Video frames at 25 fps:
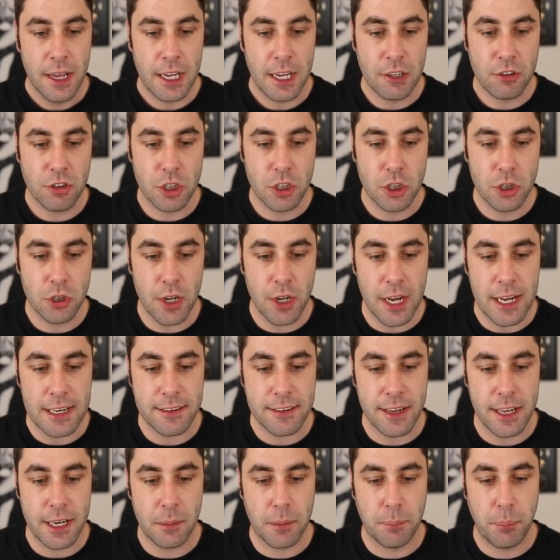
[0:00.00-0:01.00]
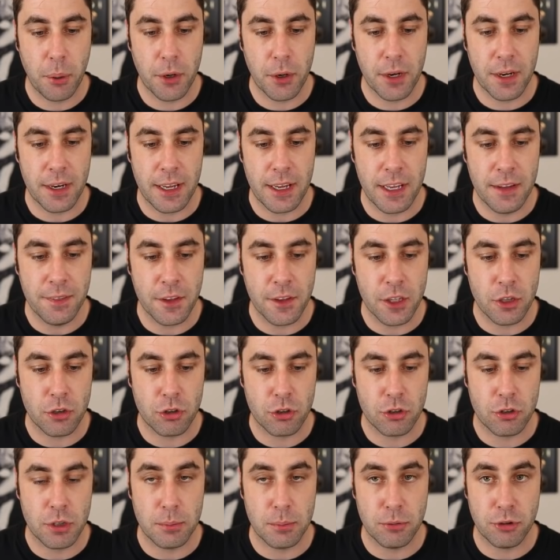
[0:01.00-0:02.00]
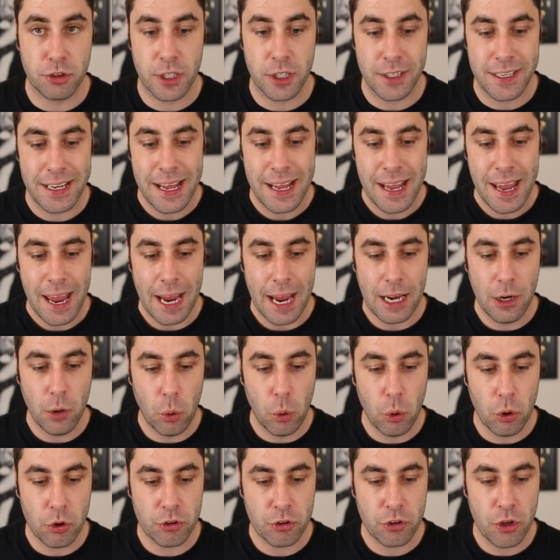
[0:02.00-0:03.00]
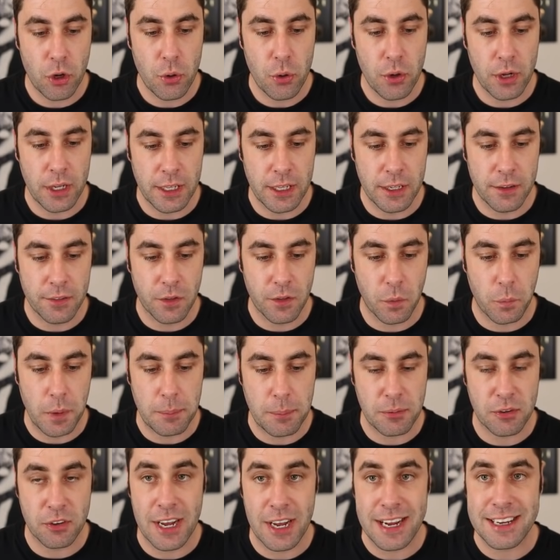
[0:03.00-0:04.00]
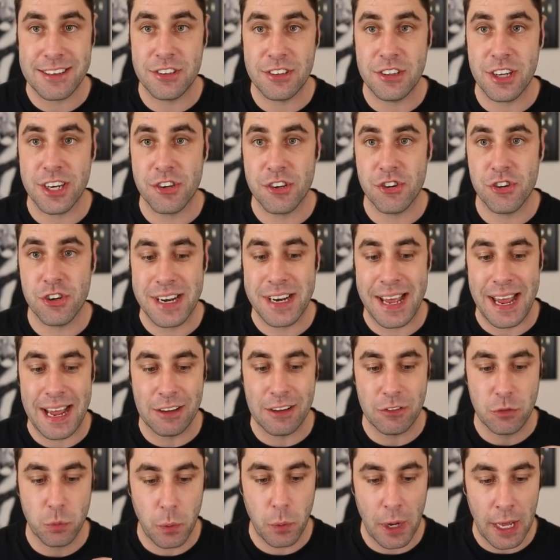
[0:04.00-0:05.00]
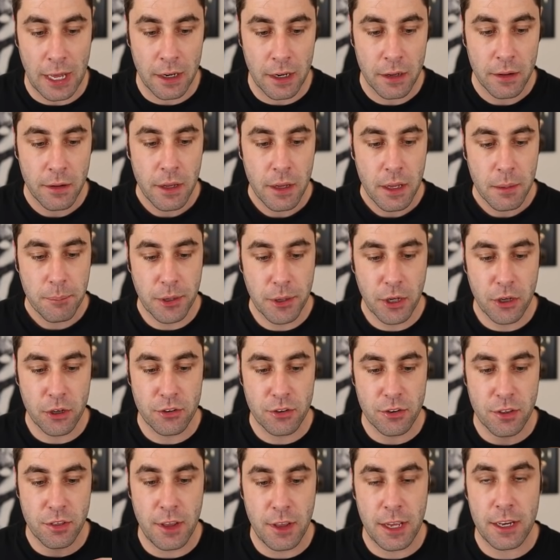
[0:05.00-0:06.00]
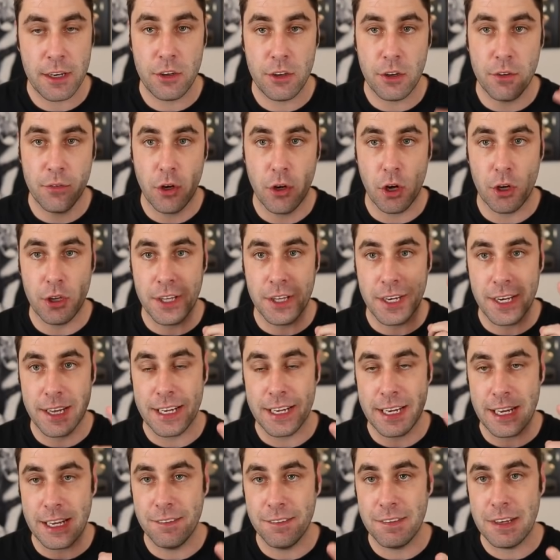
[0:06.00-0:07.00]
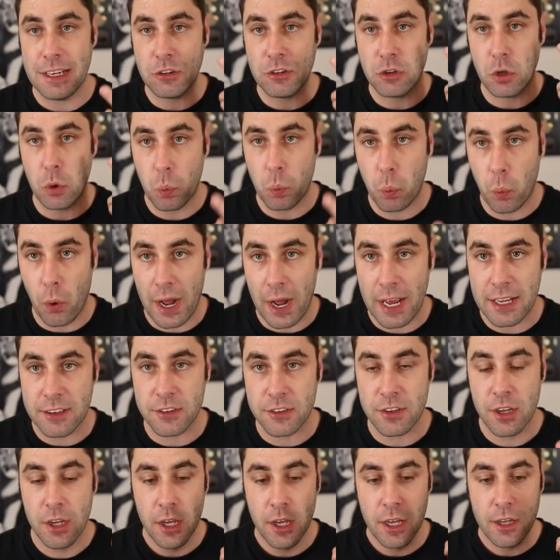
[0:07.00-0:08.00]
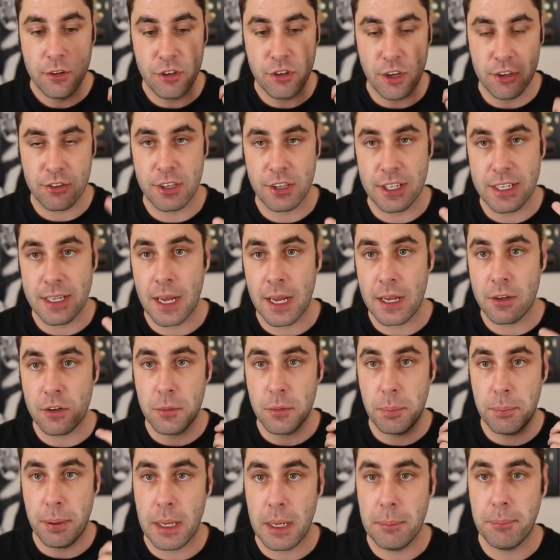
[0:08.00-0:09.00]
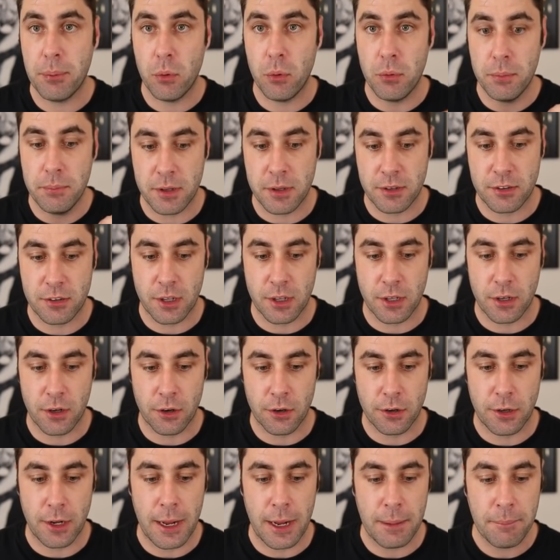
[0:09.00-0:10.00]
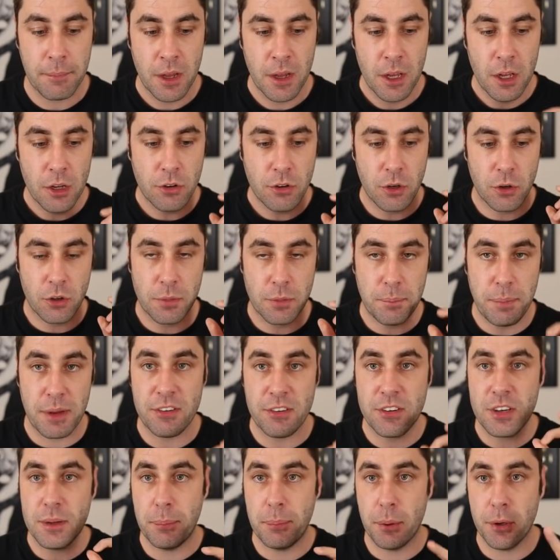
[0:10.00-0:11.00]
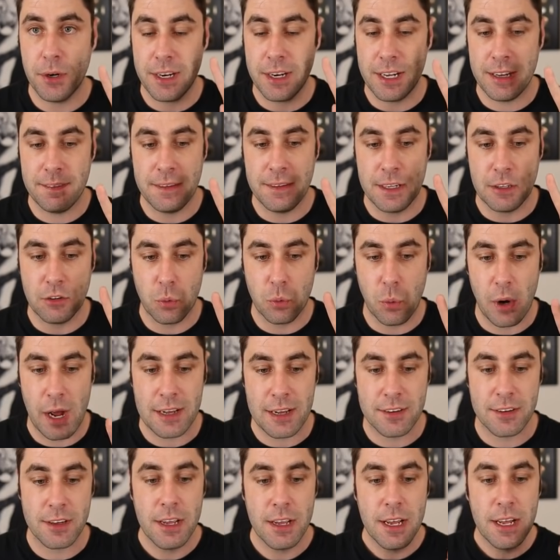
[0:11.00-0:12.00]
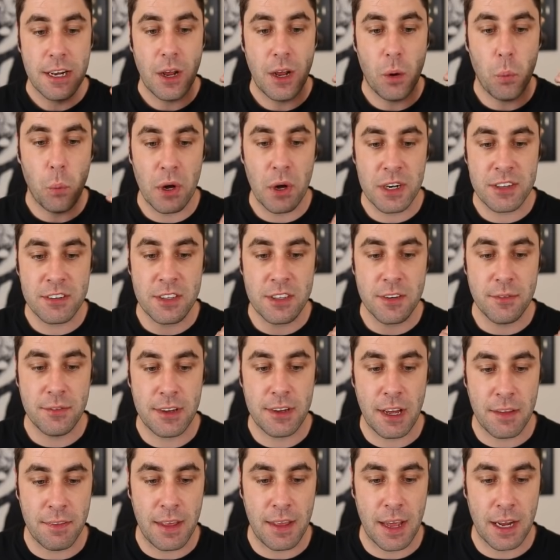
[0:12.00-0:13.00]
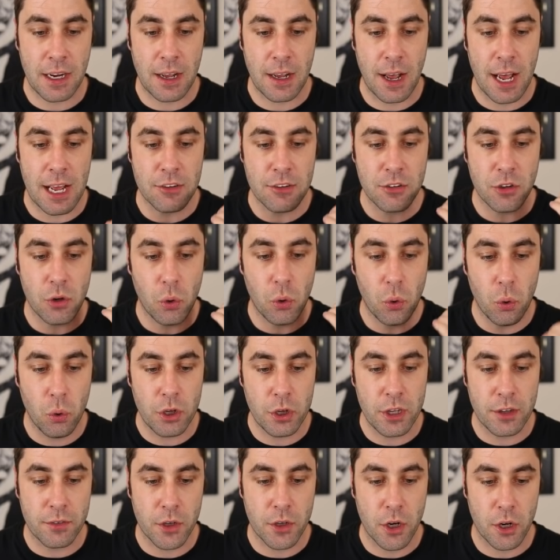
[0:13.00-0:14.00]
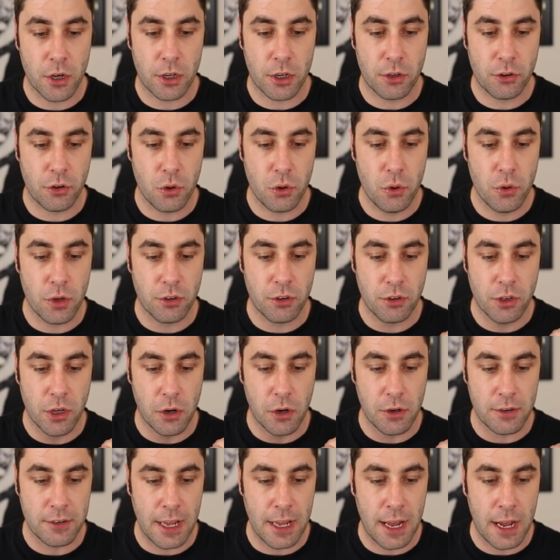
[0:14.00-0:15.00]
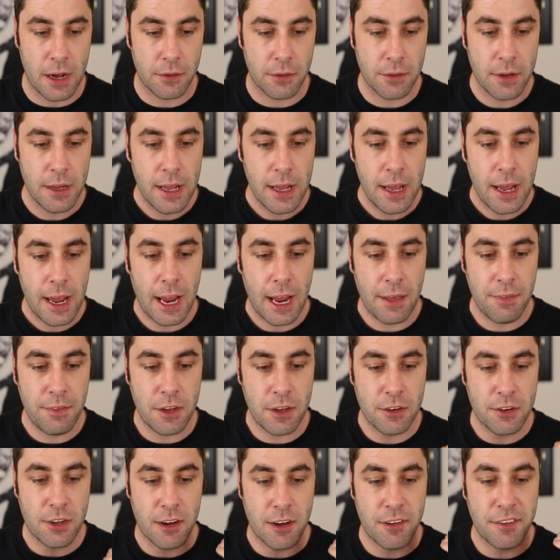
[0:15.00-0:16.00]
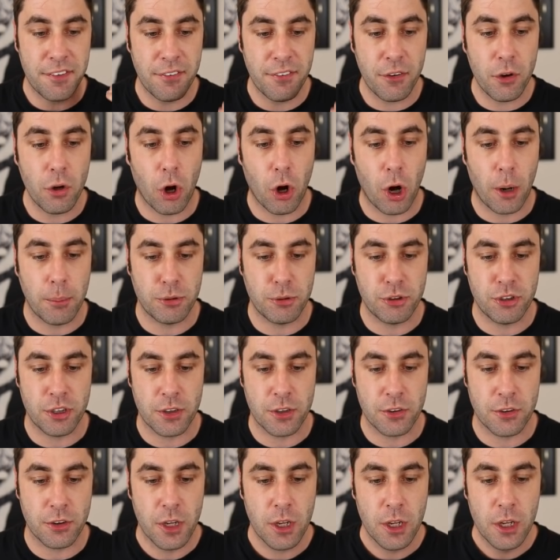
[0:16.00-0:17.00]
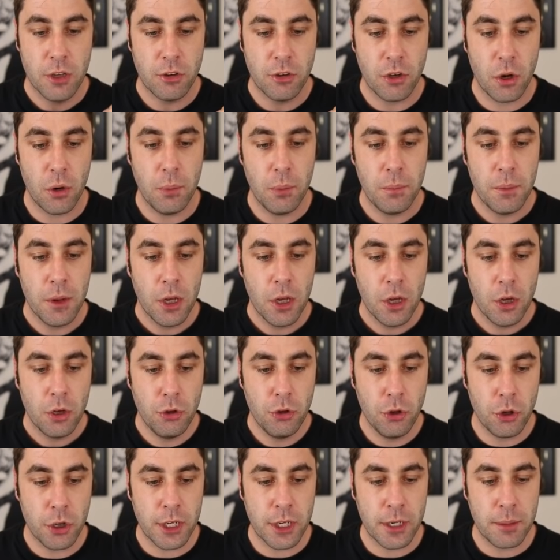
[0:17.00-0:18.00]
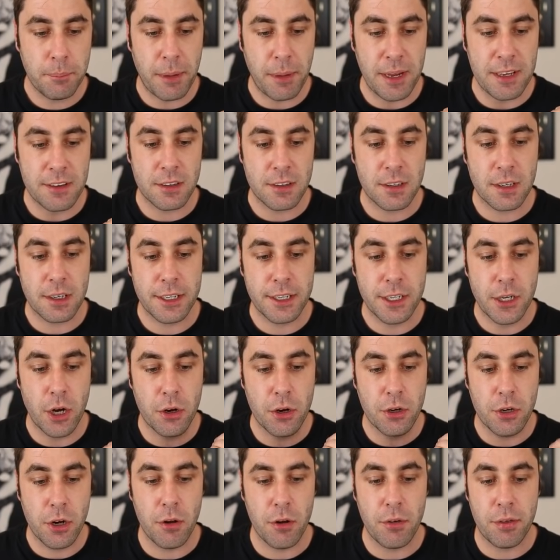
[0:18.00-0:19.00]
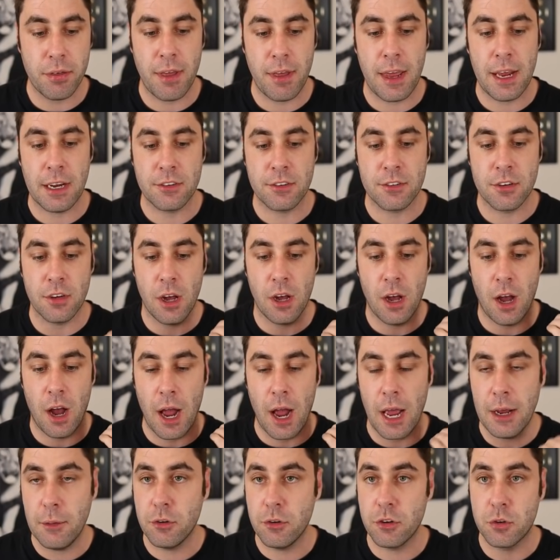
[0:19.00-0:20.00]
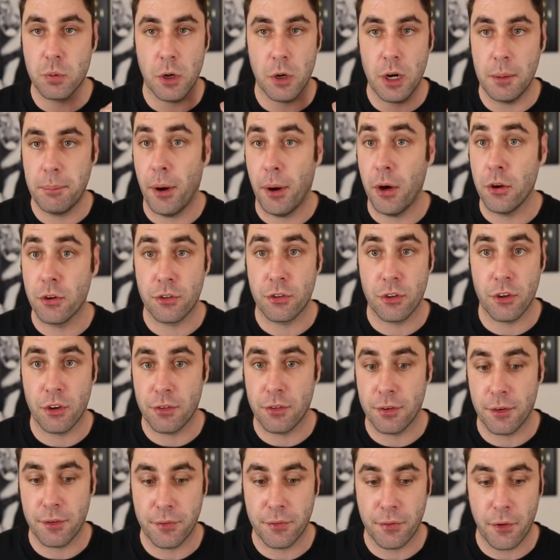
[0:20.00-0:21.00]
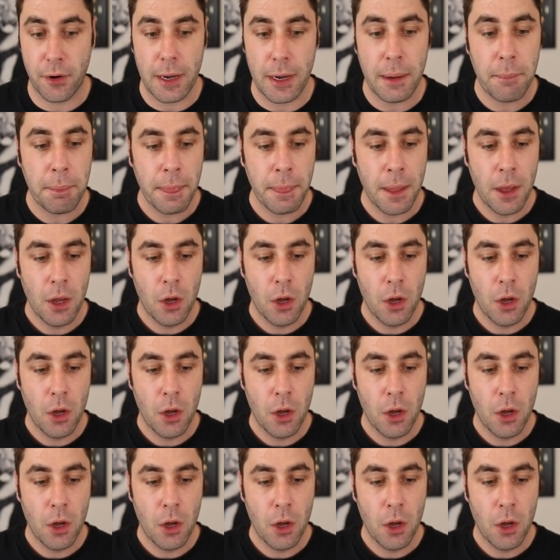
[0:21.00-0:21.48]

It's a good idea to put it in the description and also in the website section as well, because then you've got your link in there twice, just in case people miss it, okay? So it's best to put it in there twice. Now, once you've done that, guys, all you've got to do is go down and there's a few options. So you can basically go, no thanks, I just want to post this for free.